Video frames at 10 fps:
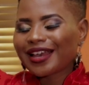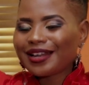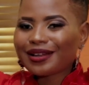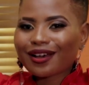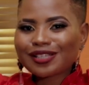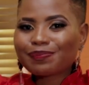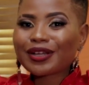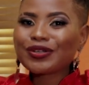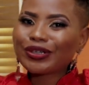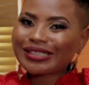And last
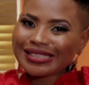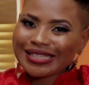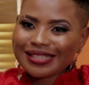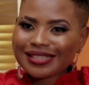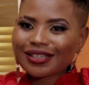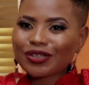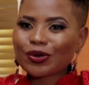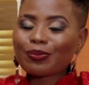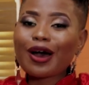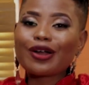but not least, you
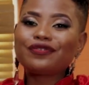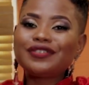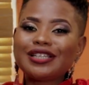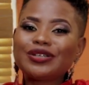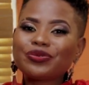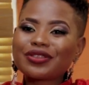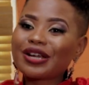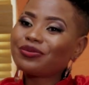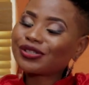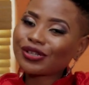know, part of dealing with
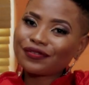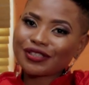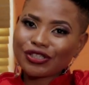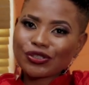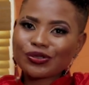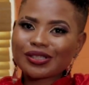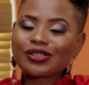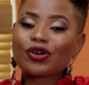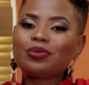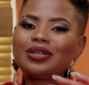unresolved issues
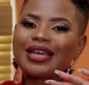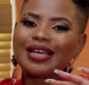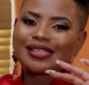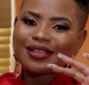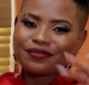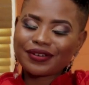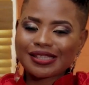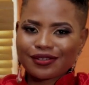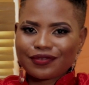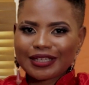is communicating
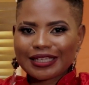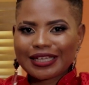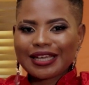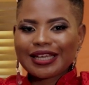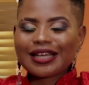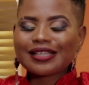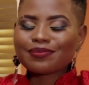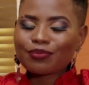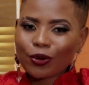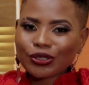effectively. It's
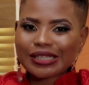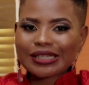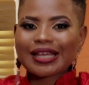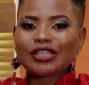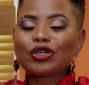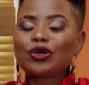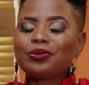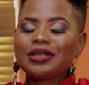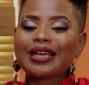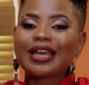important that you
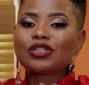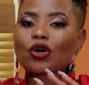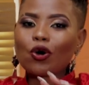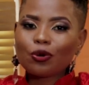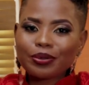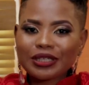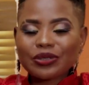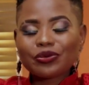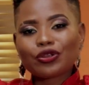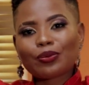communicate
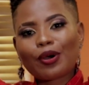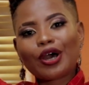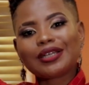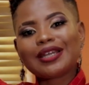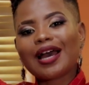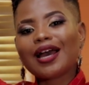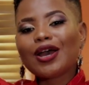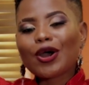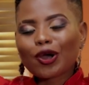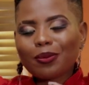openly with your partner,
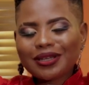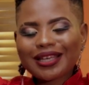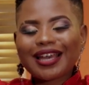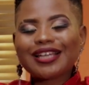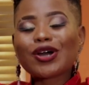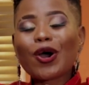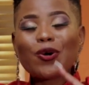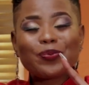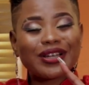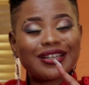communicate
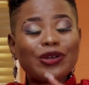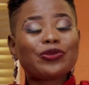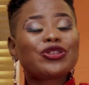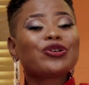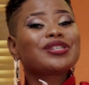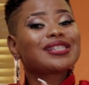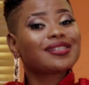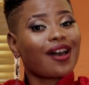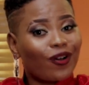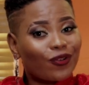openly with
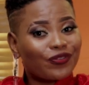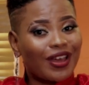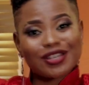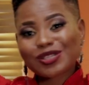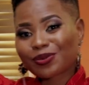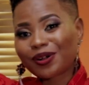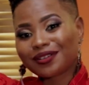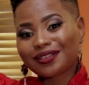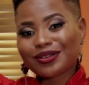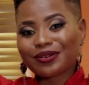yourself as
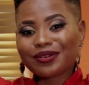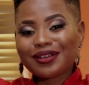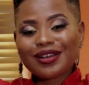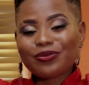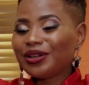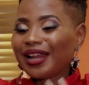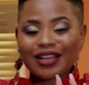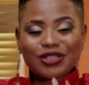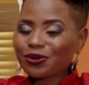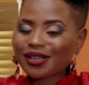well. You know, we
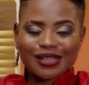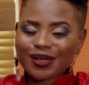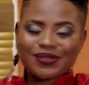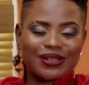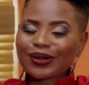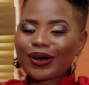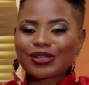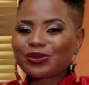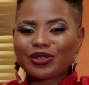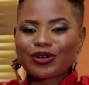lie to ourselves a
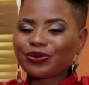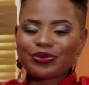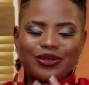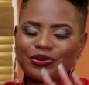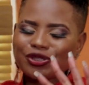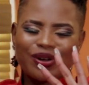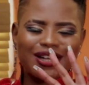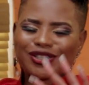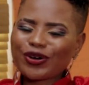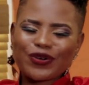lot. We we we
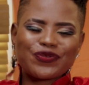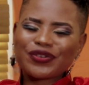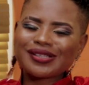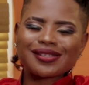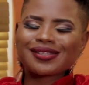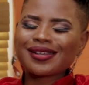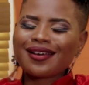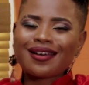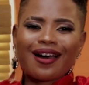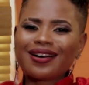try to convince
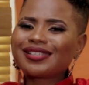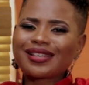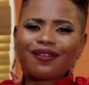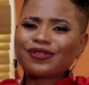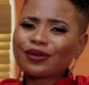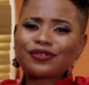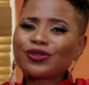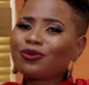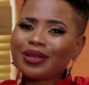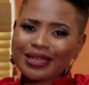ourselves of
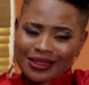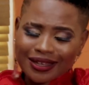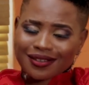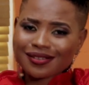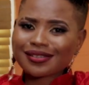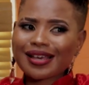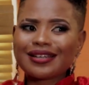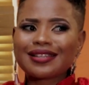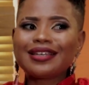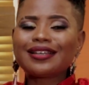so many things,
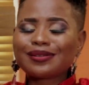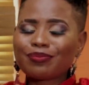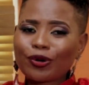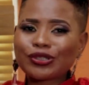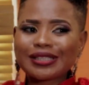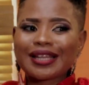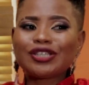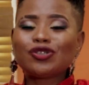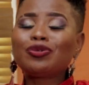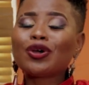and I think it's important
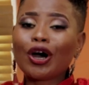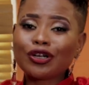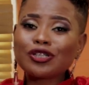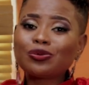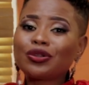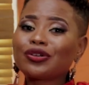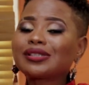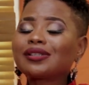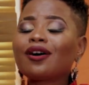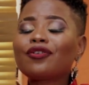that you be honest with
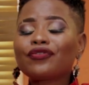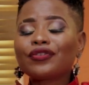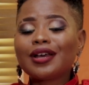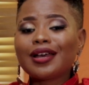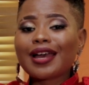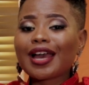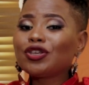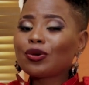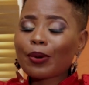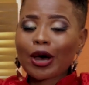yourself
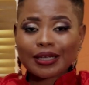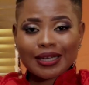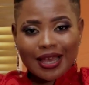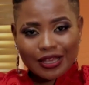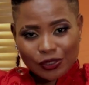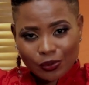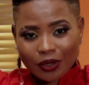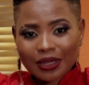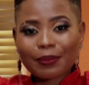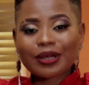and your partner as
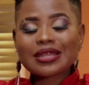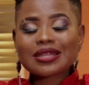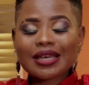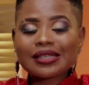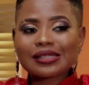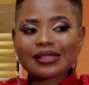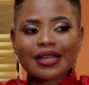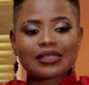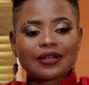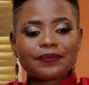well about things
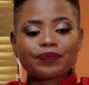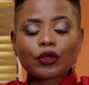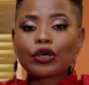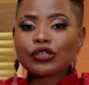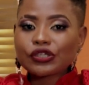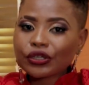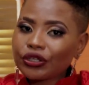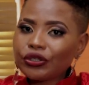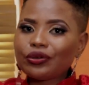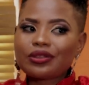that
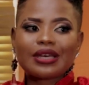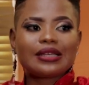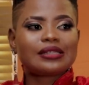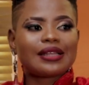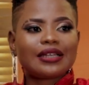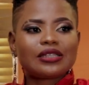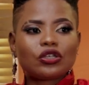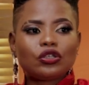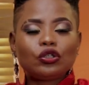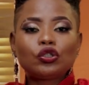concern you, things that
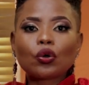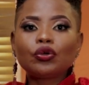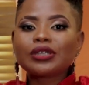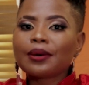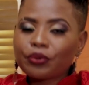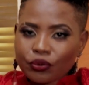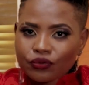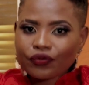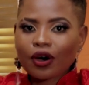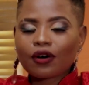you don't
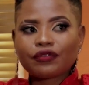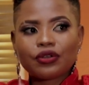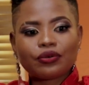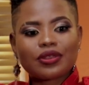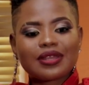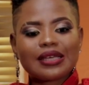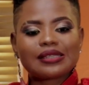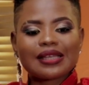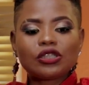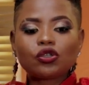approve of. You know,
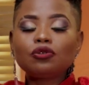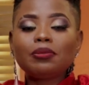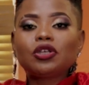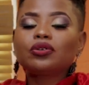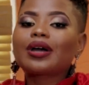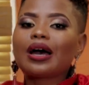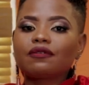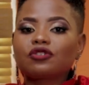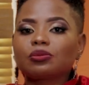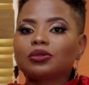things that don't make you
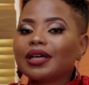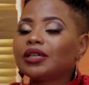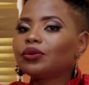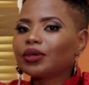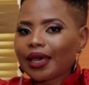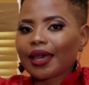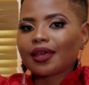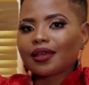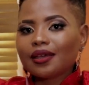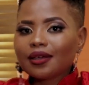comfortable and okay